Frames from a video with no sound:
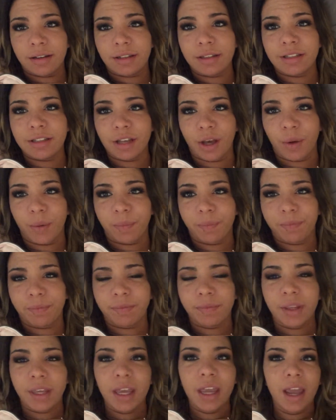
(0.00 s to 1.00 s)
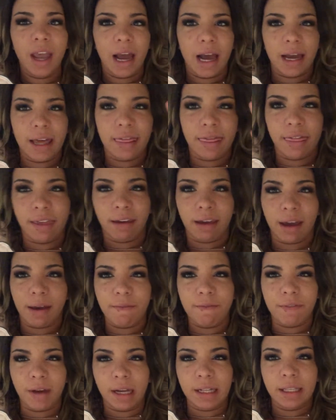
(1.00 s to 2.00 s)
So, I think
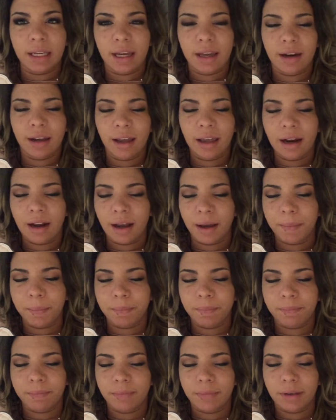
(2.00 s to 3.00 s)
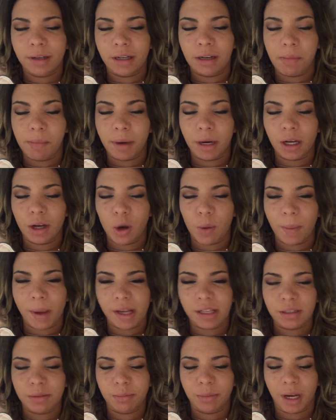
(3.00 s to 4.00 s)
I'm finally gonna get up and I'm gonna go
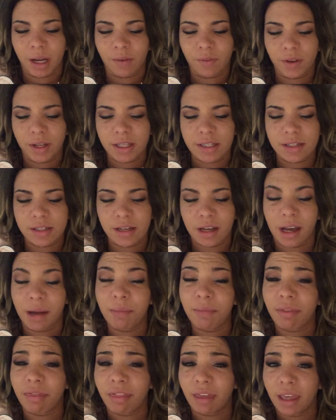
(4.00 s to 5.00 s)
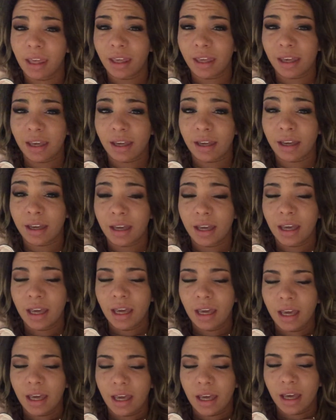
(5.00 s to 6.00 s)
make some breakfast. I'm thinking
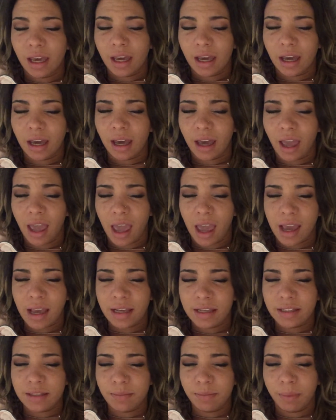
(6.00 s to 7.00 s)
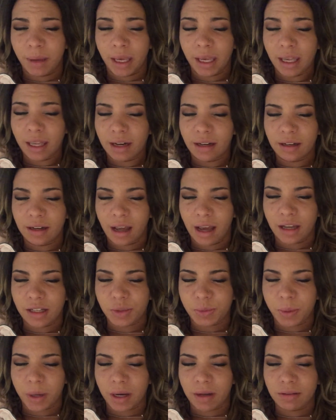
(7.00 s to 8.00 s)
eggs, bacon, and
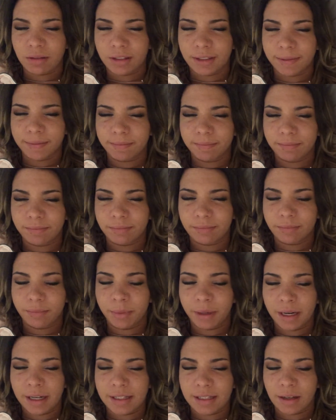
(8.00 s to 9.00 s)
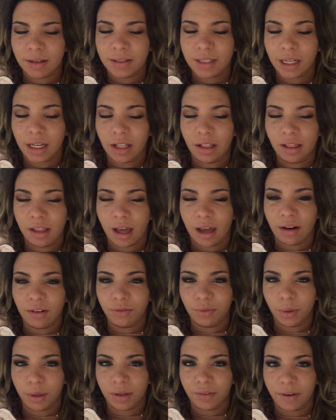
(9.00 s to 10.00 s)
hash browns. But it sounds like a lot
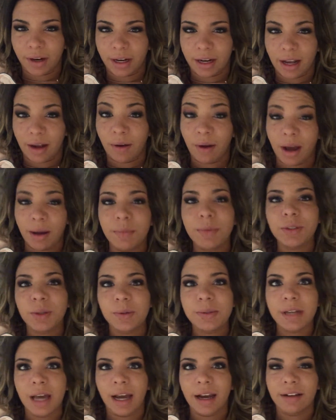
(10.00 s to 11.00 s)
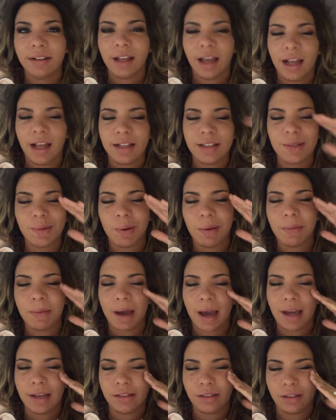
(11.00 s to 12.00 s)
of work right now. I'm so tired, hence why my
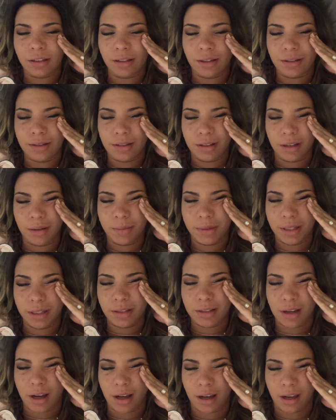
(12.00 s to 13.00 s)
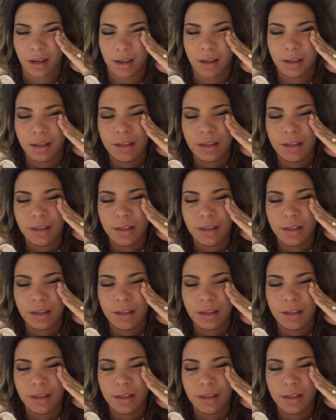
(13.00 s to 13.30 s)
eyes are closed and I'm still talking.